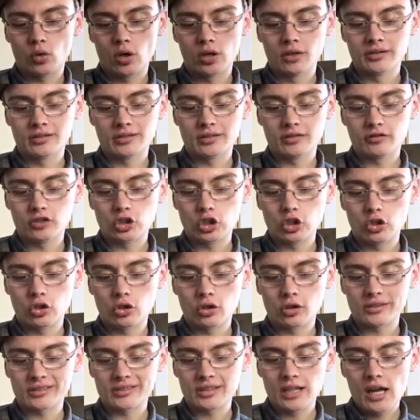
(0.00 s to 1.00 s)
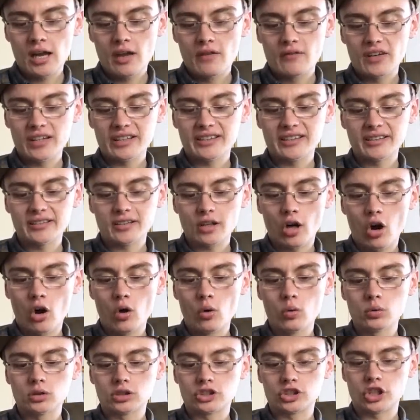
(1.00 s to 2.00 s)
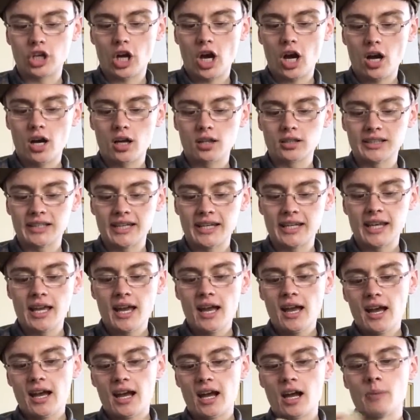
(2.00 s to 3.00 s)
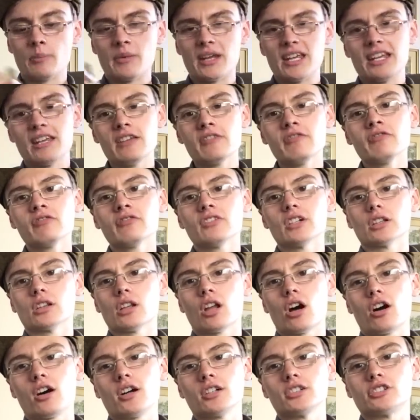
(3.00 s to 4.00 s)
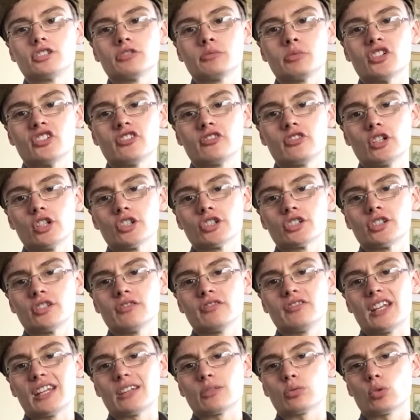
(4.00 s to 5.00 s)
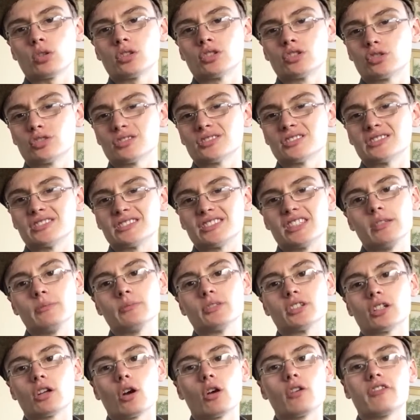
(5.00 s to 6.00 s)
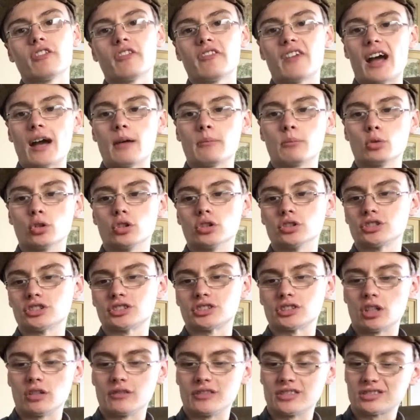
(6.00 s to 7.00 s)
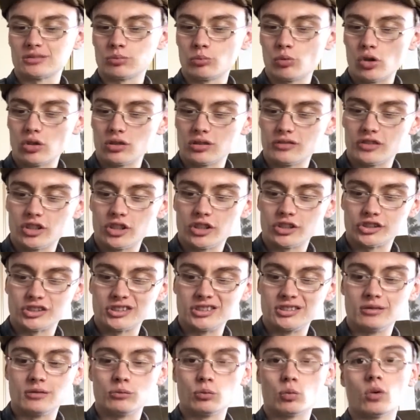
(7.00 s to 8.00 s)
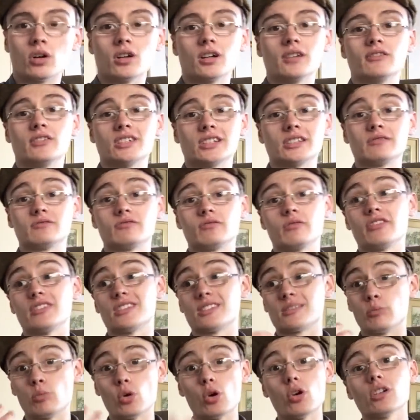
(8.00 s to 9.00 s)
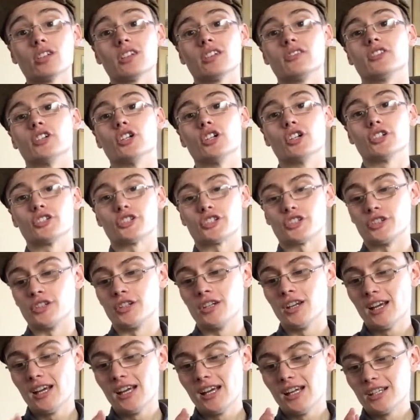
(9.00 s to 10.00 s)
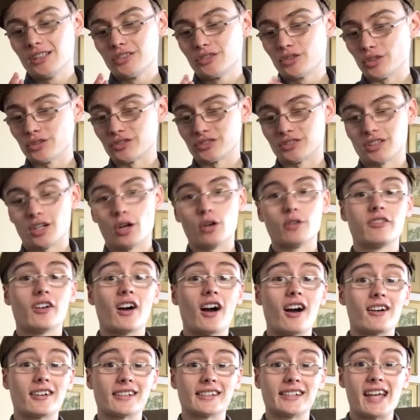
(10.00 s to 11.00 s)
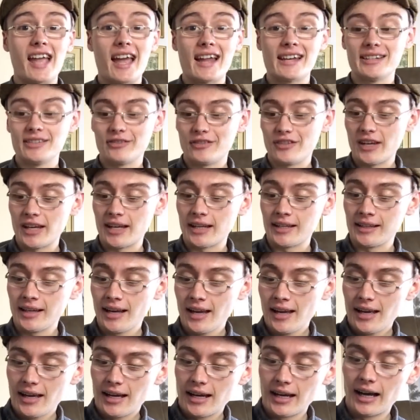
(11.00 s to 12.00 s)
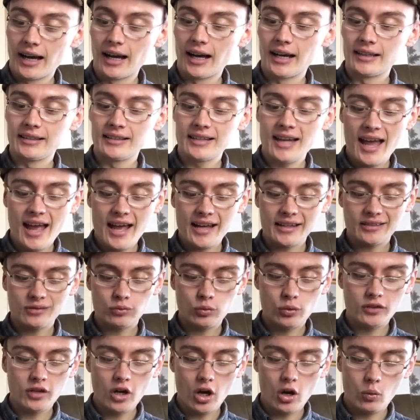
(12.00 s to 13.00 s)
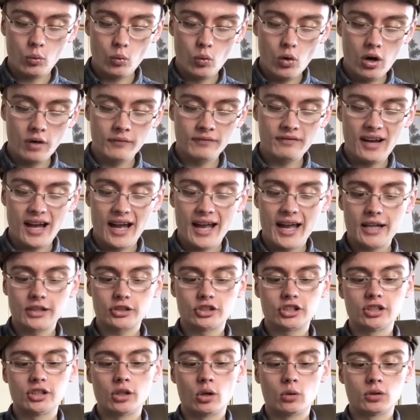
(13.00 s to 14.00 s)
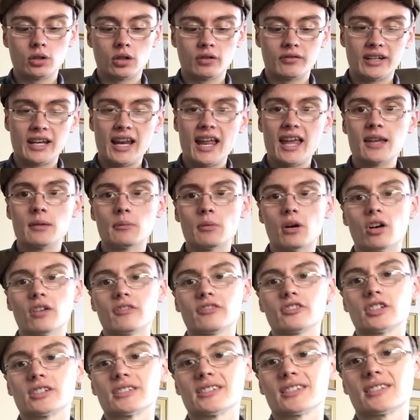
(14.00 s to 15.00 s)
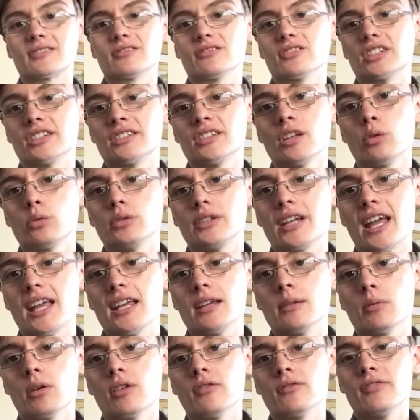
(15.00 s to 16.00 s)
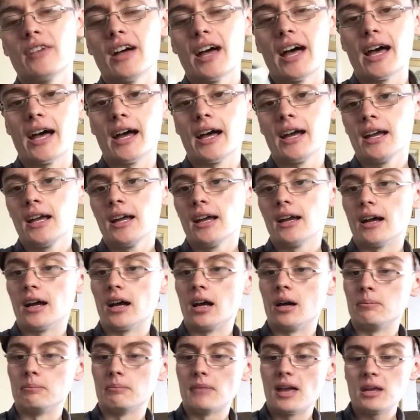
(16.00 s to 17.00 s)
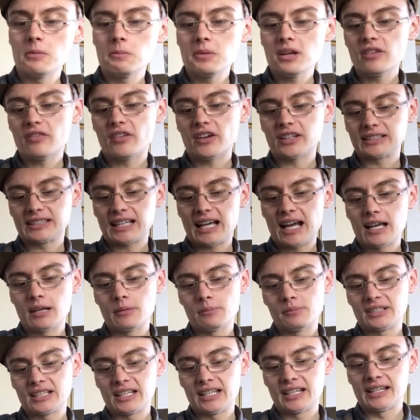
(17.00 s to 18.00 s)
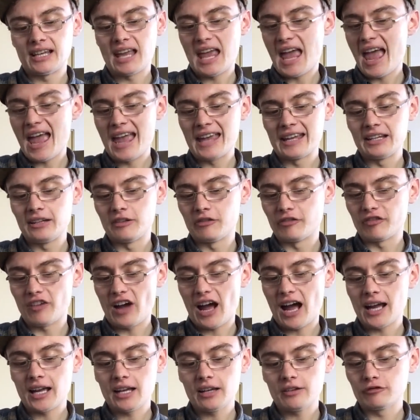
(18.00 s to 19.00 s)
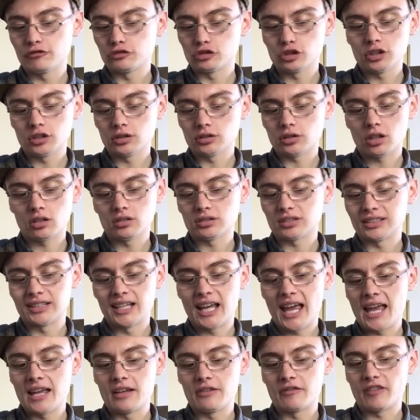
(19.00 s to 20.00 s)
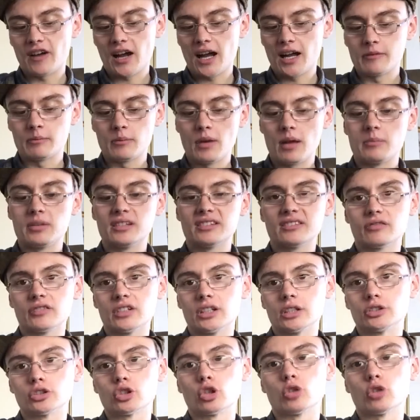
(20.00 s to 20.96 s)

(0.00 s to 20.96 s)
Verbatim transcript: ones of course this is old Charlie um, even the larger version of this one doesn't seem to go for that much so the smaller version what the smaller version doesn't go for hardly anything. Uh, next, we've got one that I actually don't know the name of because there's no name on there. Um, maybe if I typed in A5, Royal Doulton A5, maybe something would